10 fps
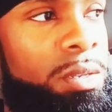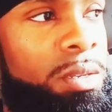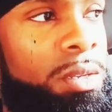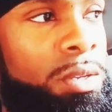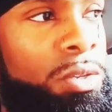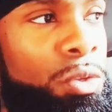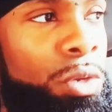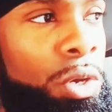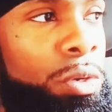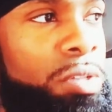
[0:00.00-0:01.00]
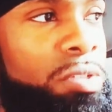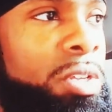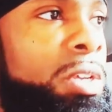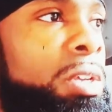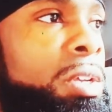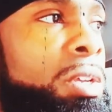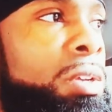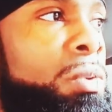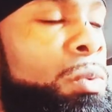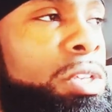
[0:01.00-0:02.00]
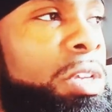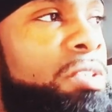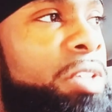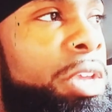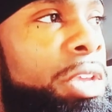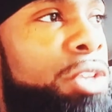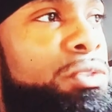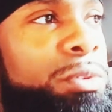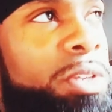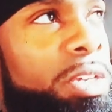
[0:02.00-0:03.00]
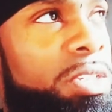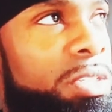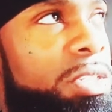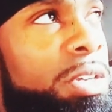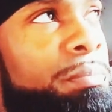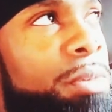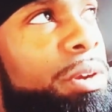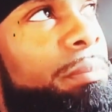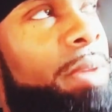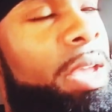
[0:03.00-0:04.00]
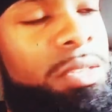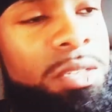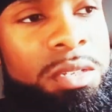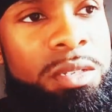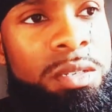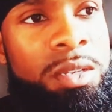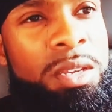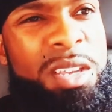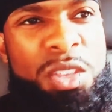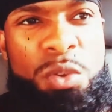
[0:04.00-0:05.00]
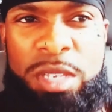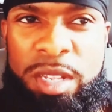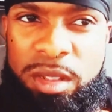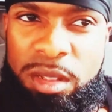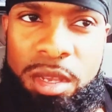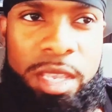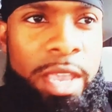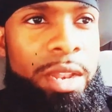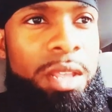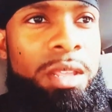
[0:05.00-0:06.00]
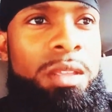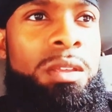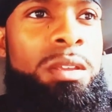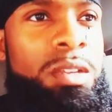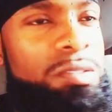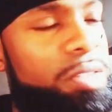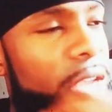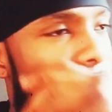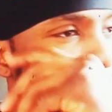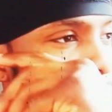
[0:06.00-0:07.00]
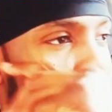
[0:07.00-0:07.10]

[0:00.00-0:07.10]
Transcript: You know this. We just say introduction to mirror magic. You can just look at it and stare at it,